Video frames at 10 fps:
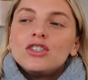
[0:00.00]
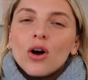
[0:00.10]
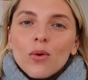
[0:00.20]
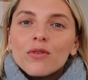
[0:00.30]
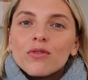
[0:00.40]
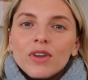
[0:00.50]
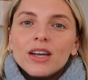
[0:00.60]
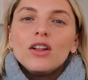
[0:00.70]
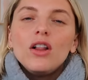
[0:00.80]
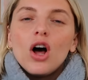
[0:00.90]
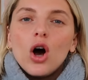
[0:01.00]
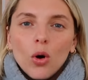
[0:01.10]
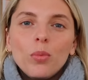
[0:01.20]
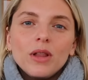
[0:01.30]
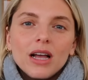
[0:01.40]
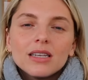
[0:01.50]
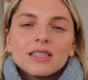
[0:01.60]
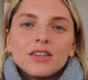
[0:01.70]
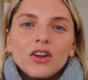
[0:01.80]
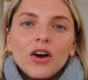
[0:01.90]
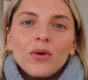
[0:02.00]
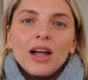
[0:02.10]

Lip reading: don't feel hopeless, you know?